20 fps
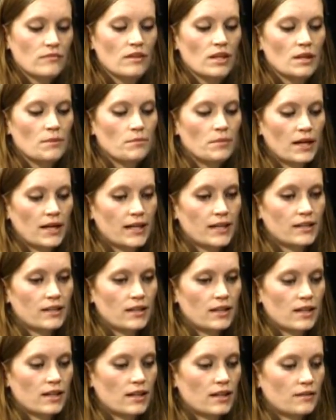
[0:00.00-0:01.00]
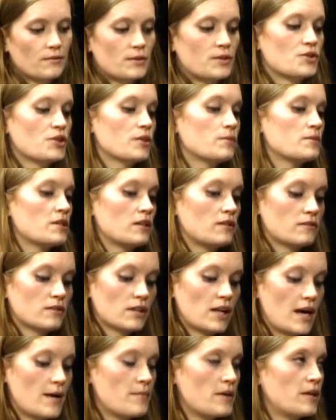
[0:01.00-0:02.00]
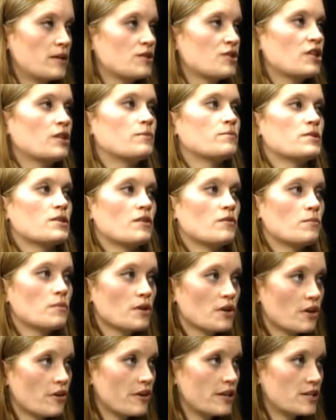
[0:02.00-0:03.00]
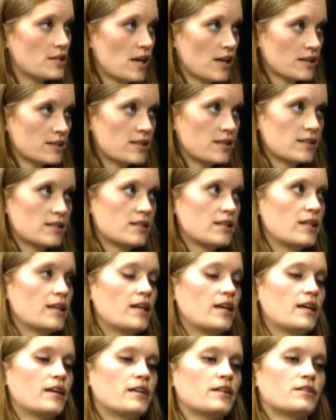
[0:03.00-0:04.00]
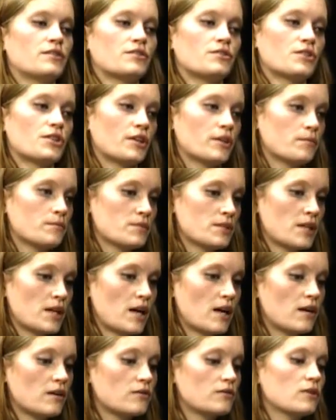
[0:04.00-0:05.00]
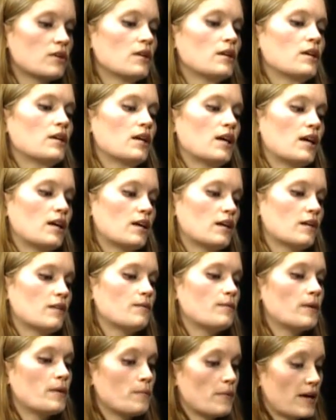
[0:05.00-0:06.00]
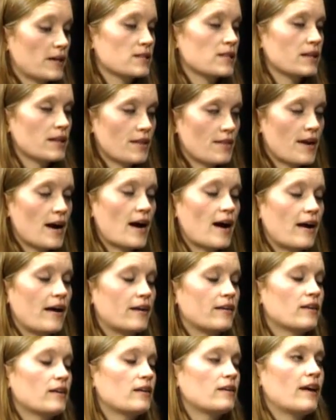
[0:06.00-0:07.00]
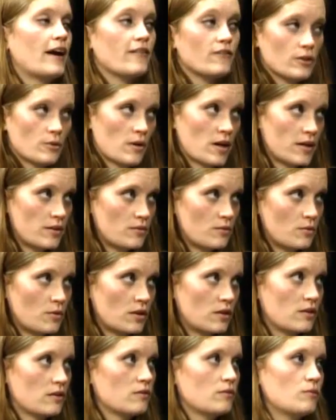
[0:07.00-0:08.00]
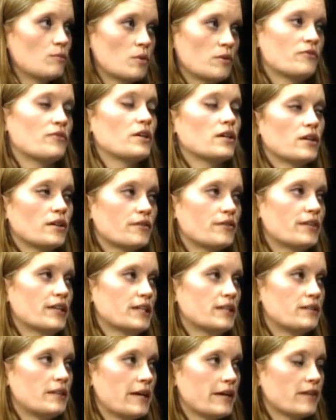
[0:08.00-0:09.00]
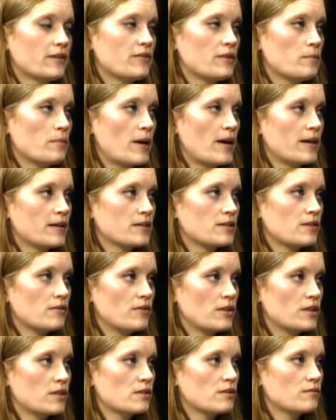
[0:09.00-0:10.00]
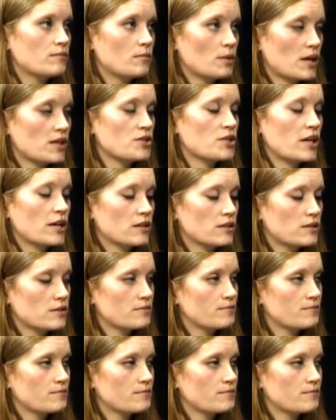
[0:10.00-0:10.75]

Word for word: But um, in terms of climate, in terms of mercury toxicity, in terms of um, impacts like that, everyone will, will feel the negative impacts of these projects.